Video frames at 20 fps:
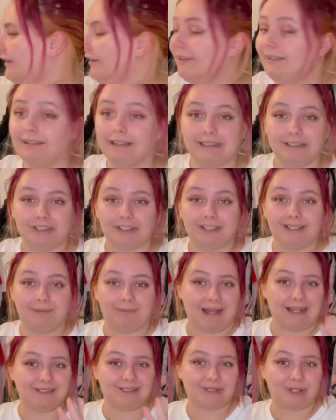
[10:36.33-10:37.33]
literally
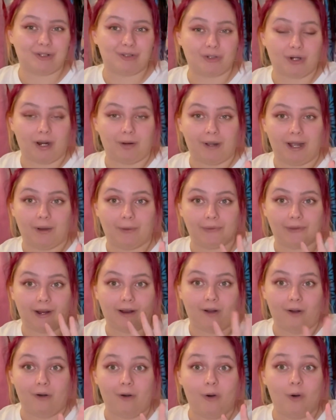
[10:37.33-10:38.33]
messaged her straight away. I was
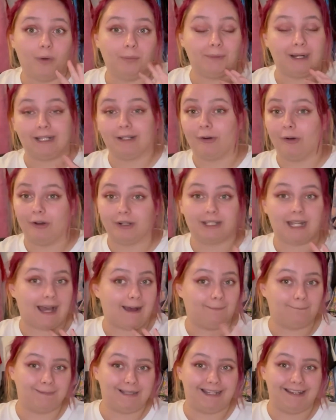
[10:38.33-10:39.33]
like, oh my god,
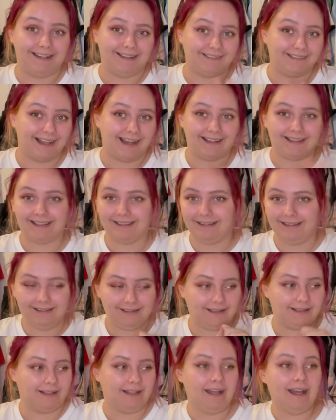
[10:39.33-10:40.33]
count me in, like,
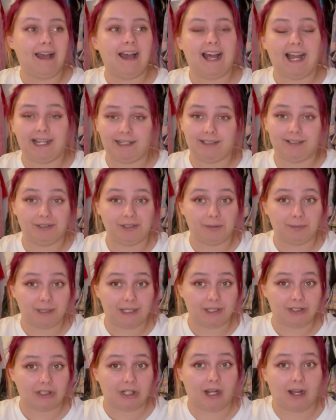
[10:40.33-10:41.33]
I got your
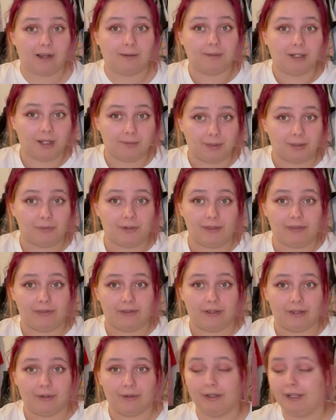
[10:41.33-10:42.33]
picture, I'm coming with
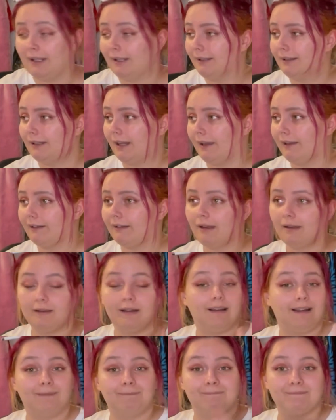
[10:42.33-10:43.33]
you, like,
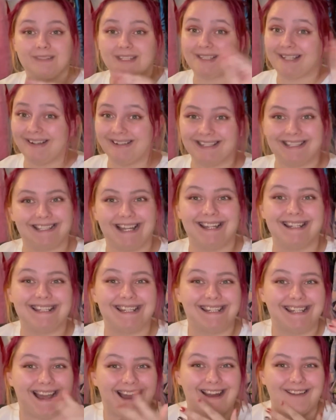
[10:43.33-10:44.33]
so
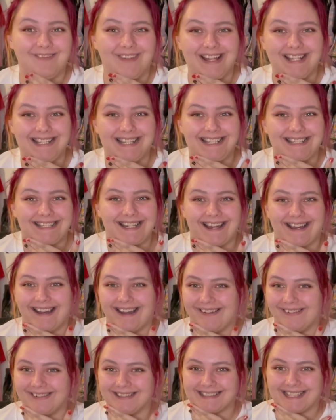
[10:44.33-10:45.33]
excited. I messaged her,
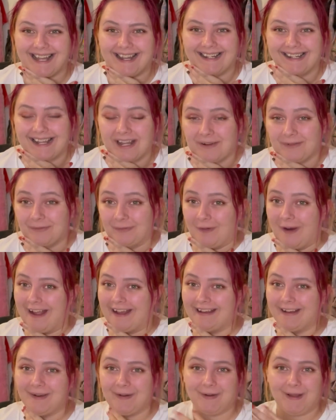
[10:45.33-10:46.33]
I was like,
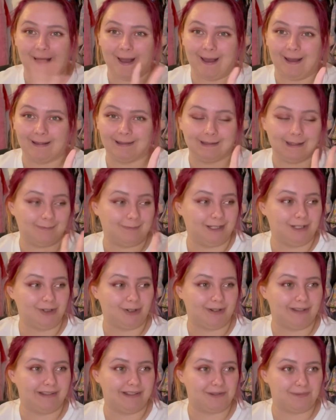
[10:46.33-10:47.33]
right, okay, let me
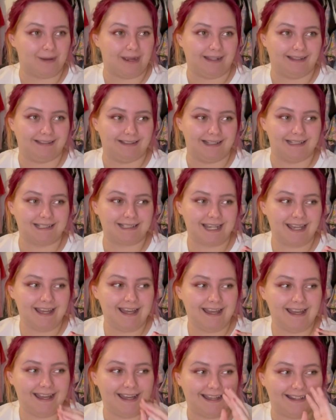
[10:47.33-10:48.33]
join this waiting list.
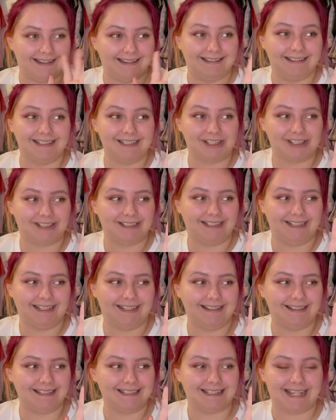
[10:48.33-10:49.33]
And then
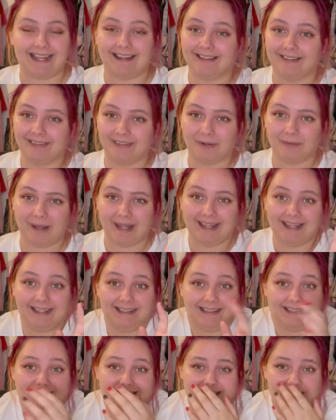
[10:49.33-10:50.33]
literally the second the
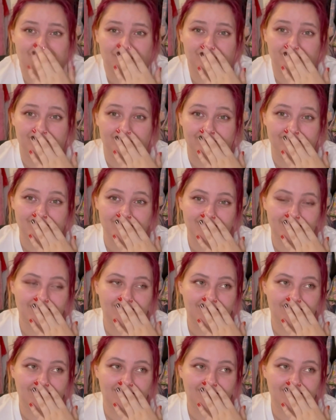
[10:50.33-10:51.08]
waiting list opened,